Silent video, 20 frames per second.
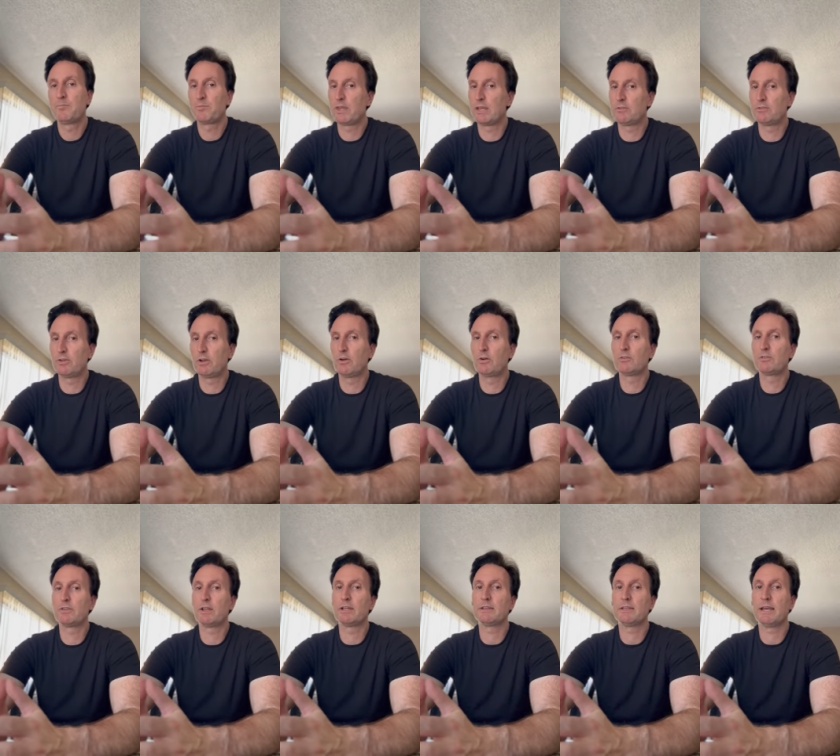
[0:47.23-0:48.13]
that
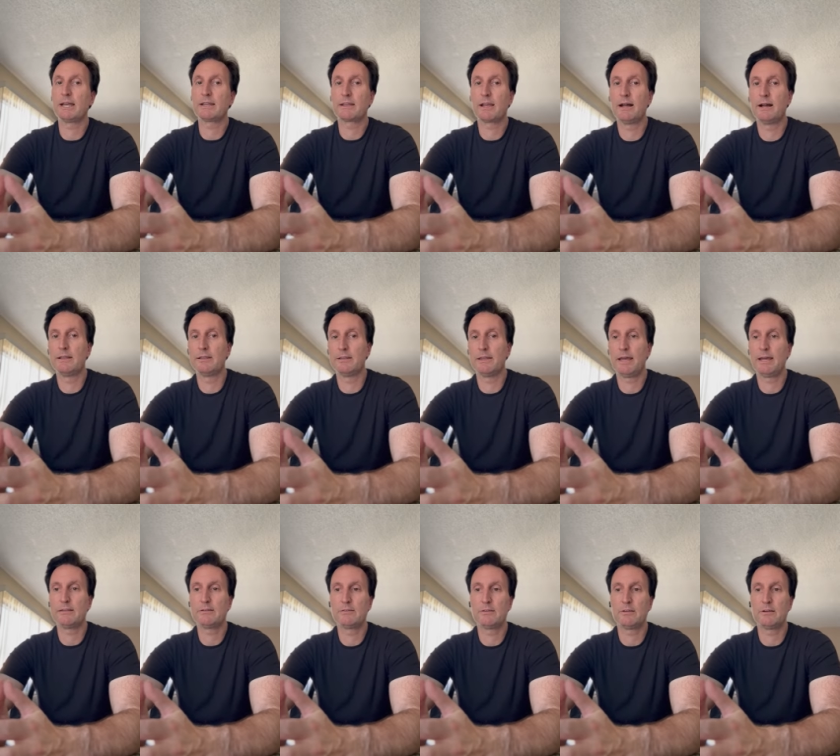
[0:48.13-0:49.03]
shows that that, co
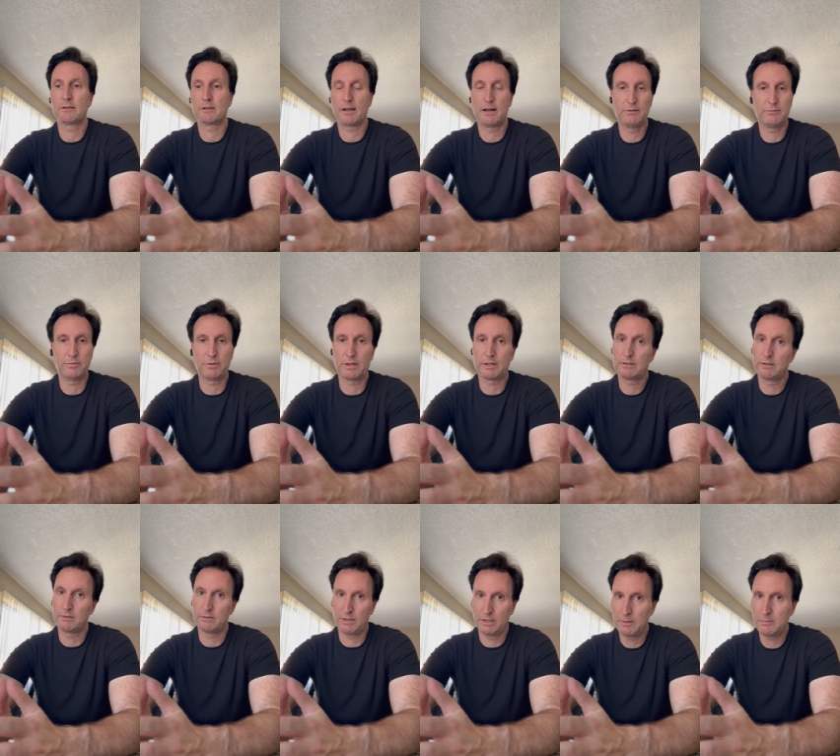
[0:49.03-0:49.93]
that conflict
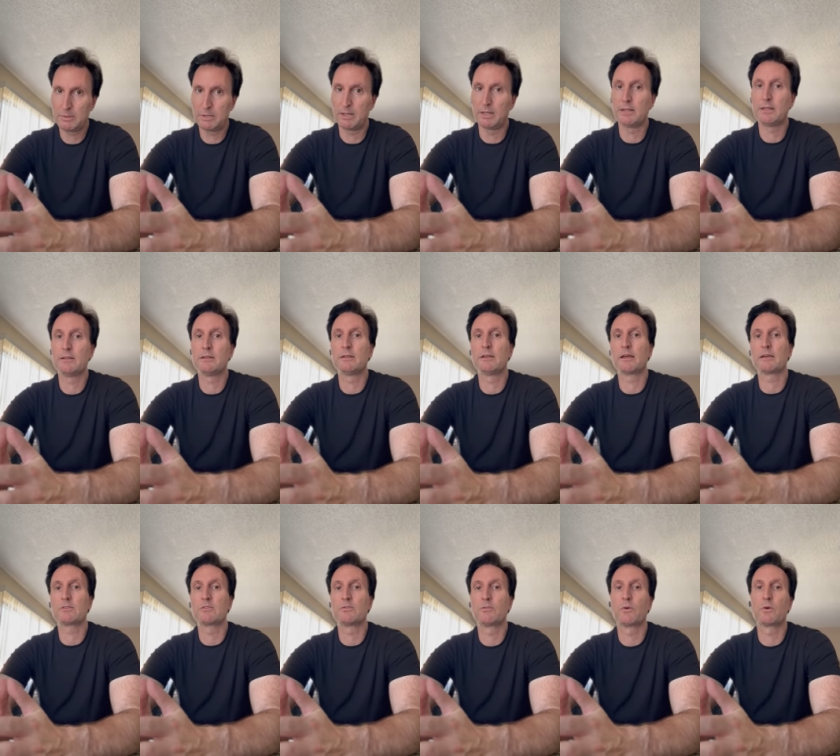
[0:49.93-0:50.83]
is imminent in the
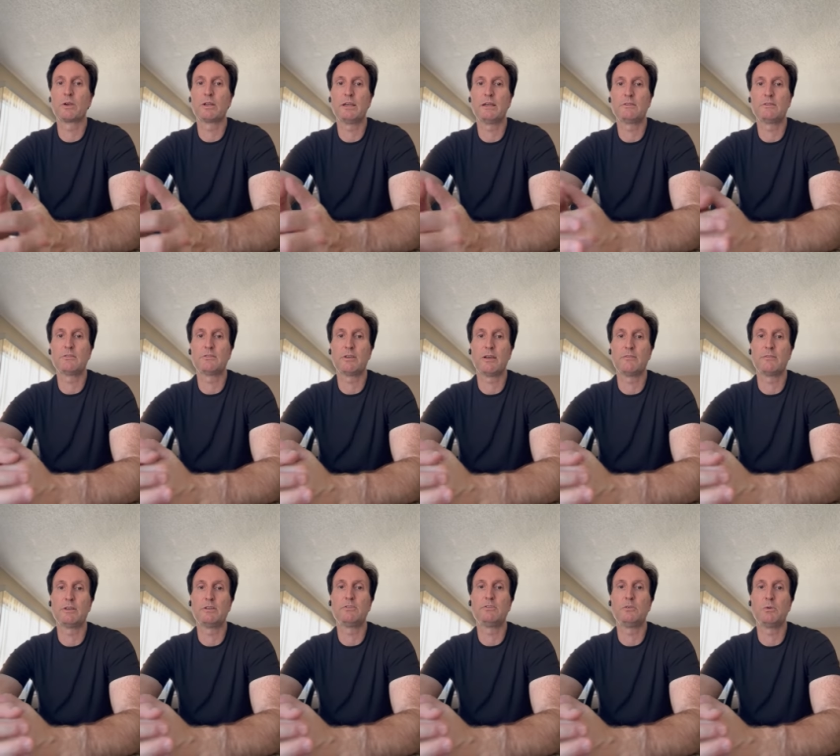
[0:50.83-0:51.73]
next 48 to
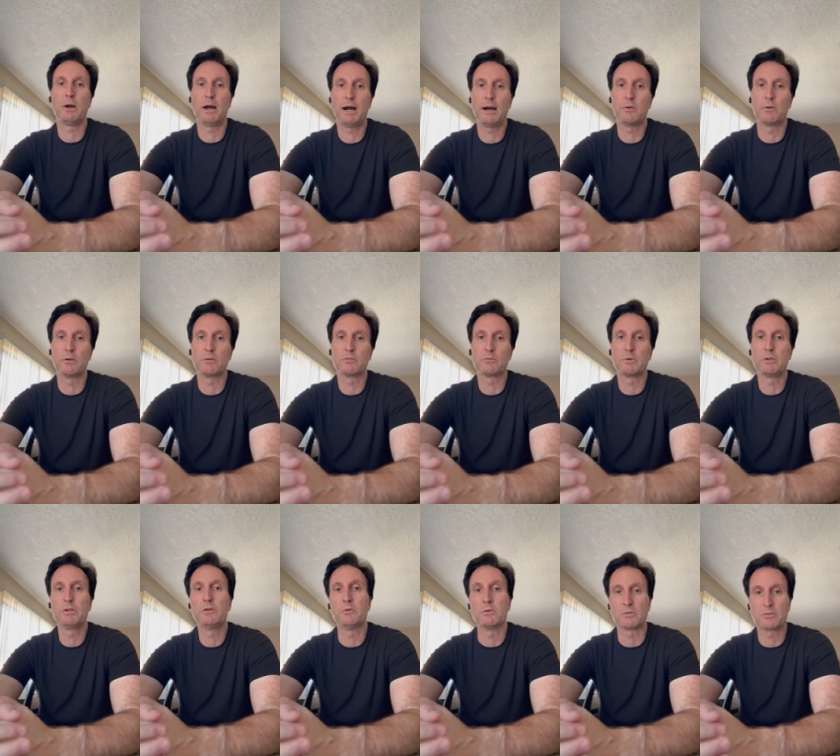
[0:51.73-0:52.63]
72 hours.
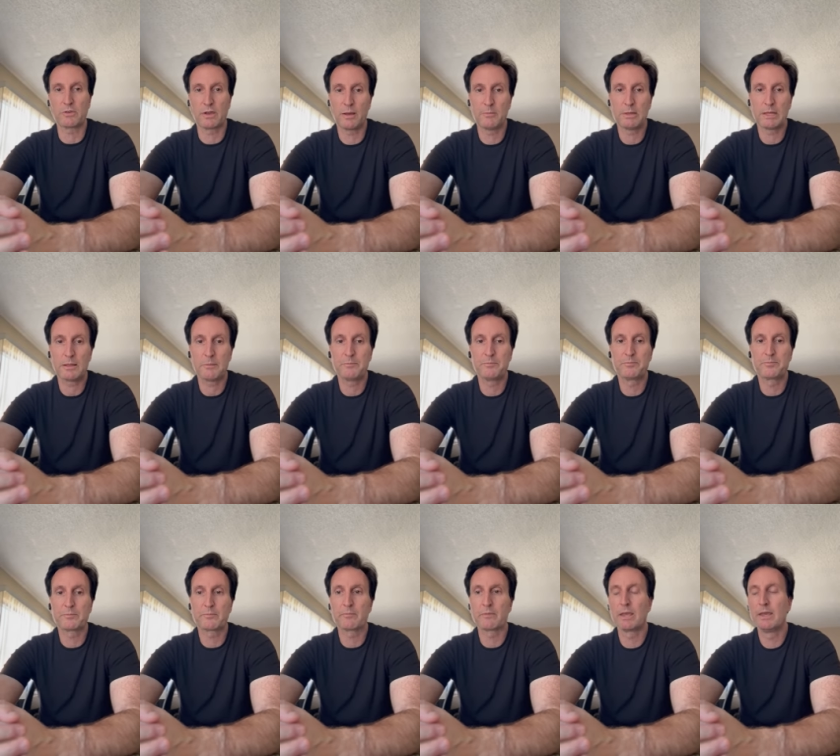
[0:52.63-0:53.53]
We knew it was coming.
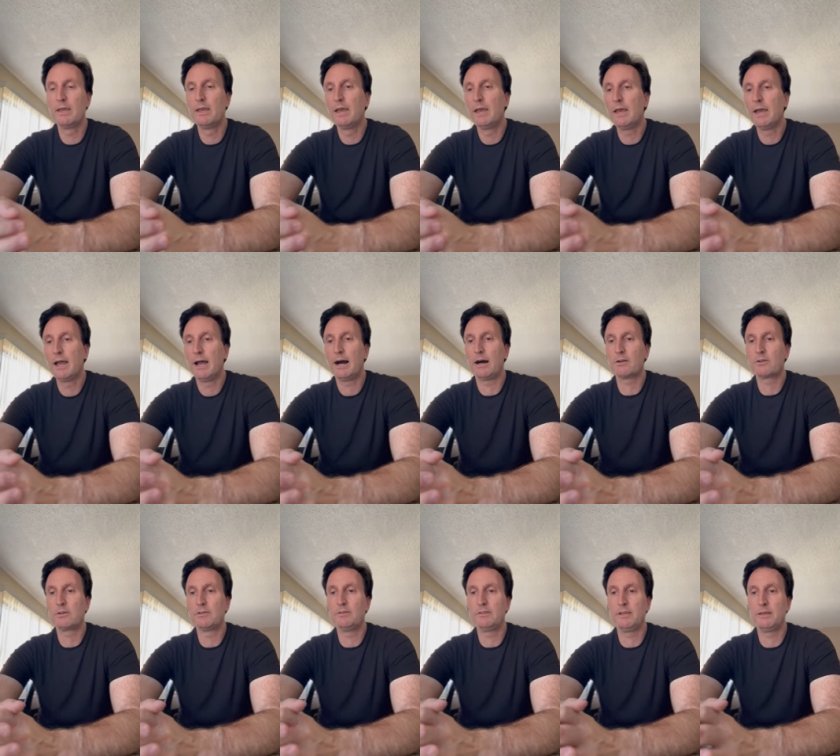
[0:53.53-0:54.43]

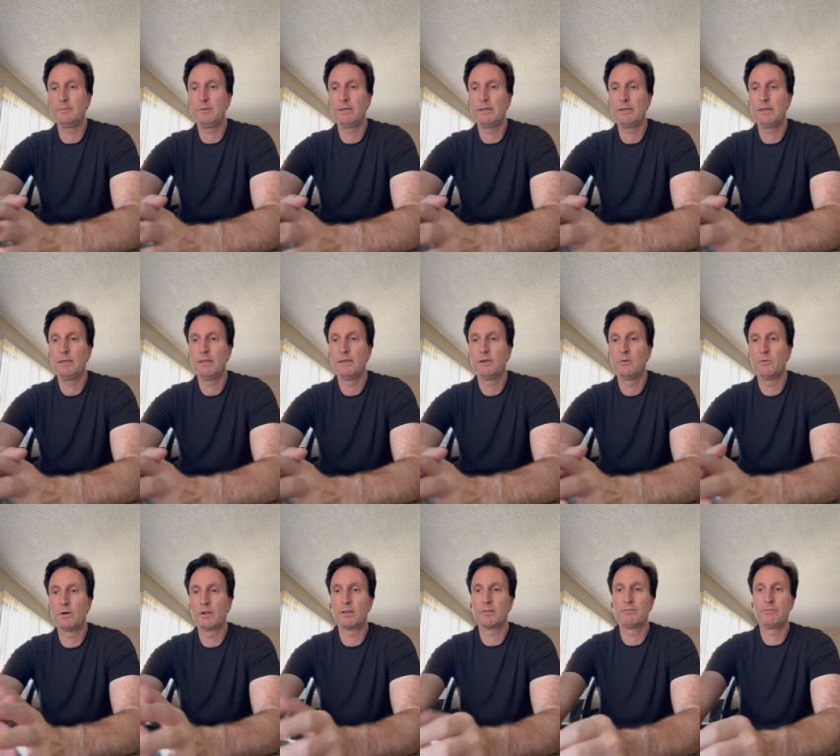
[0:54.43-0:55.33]
Al Qadimi,
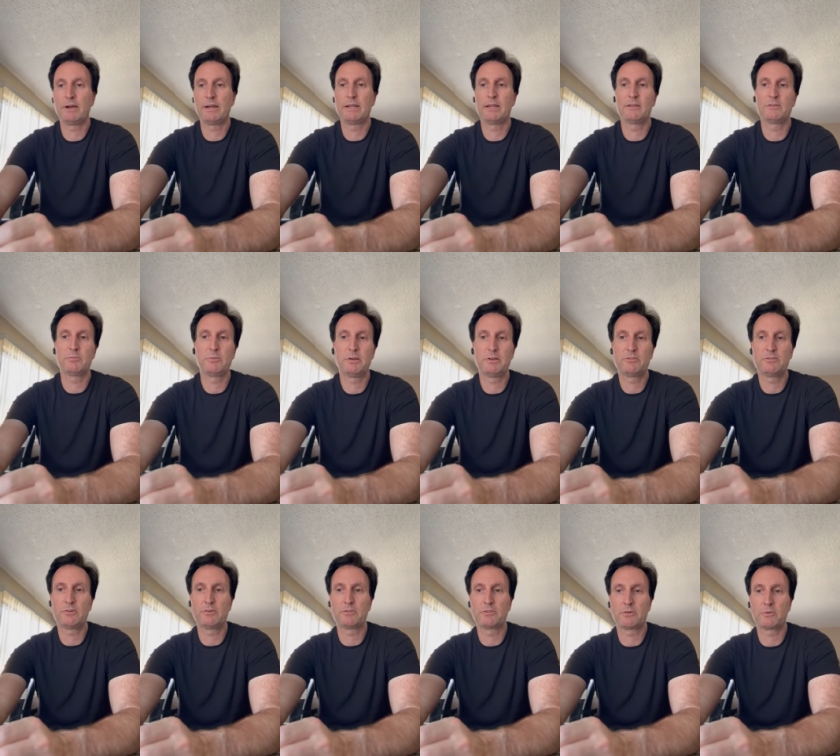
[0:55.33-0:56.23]
one of the finance
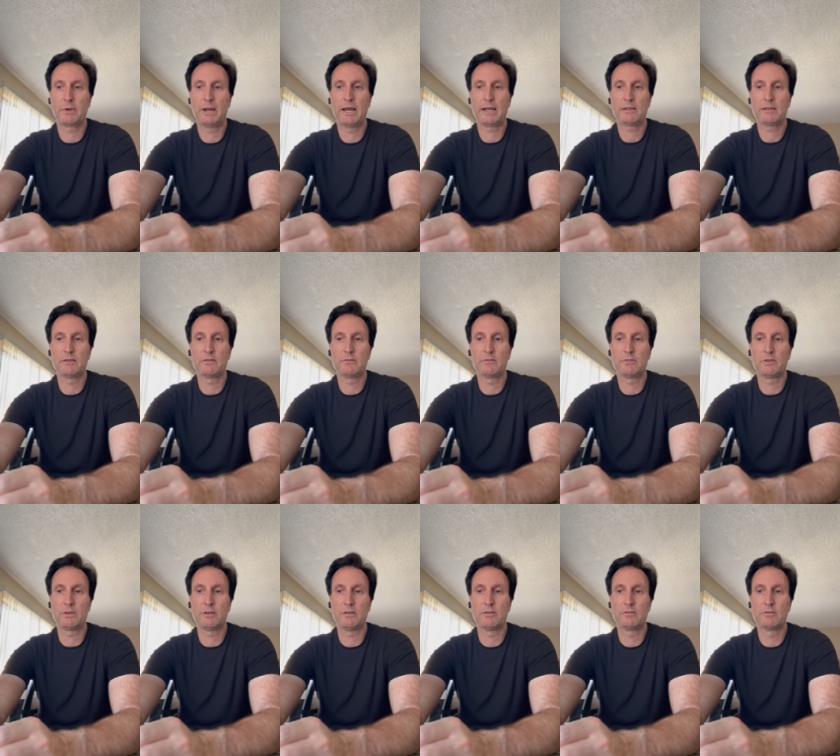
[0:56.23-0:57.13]
ministers in Iraq,
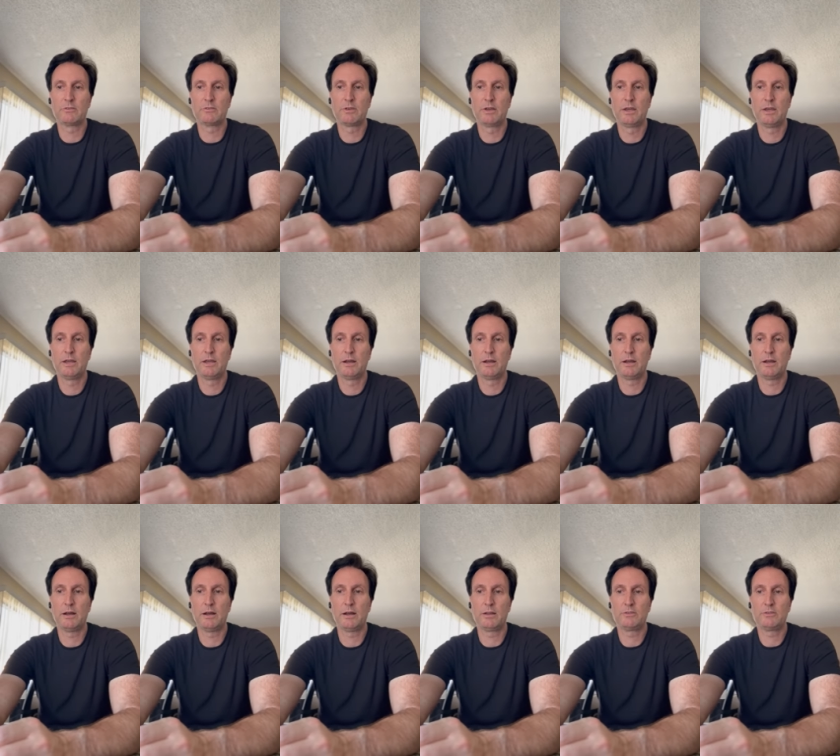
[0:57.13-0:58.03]
is, is
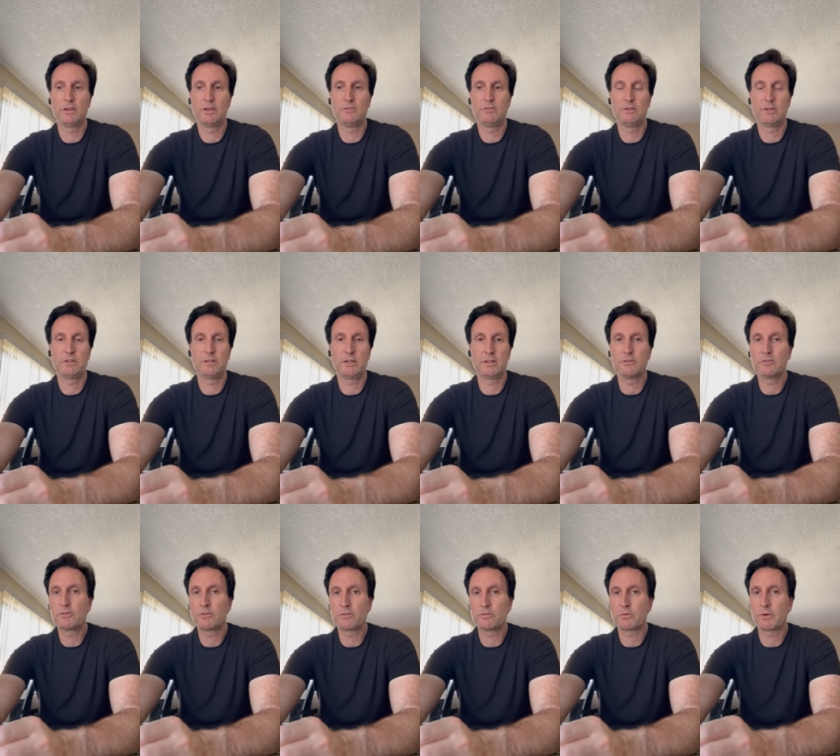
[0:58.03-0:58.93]
uh, changing the
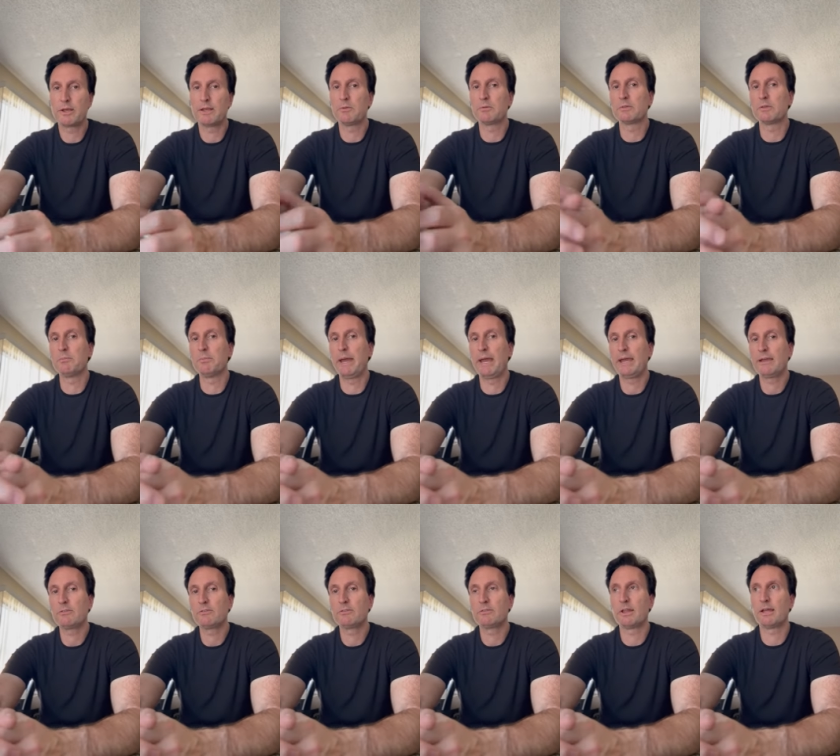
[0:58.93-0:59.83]
interest rate with the
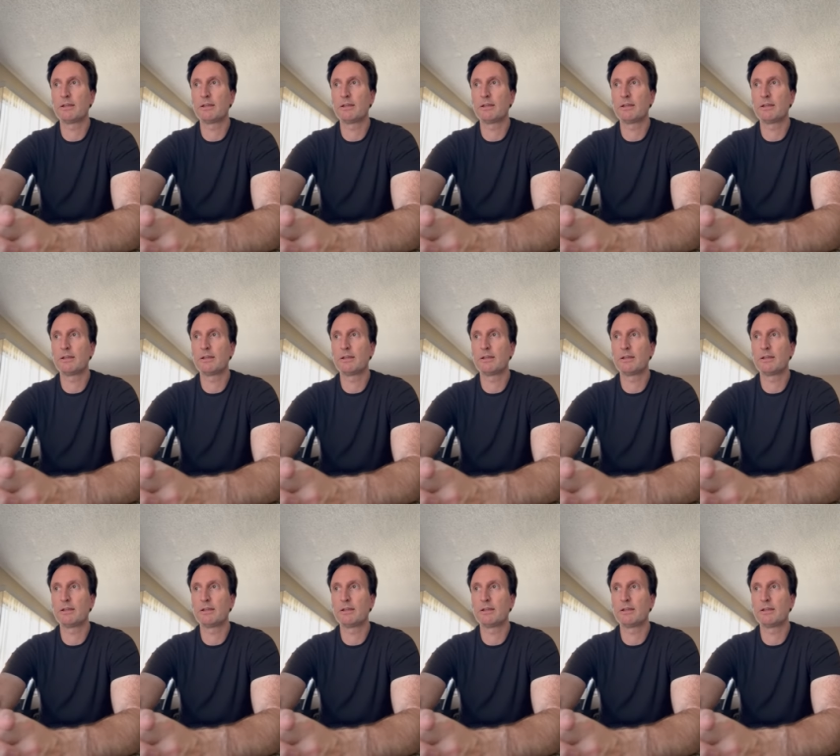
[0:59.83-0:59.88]
banks.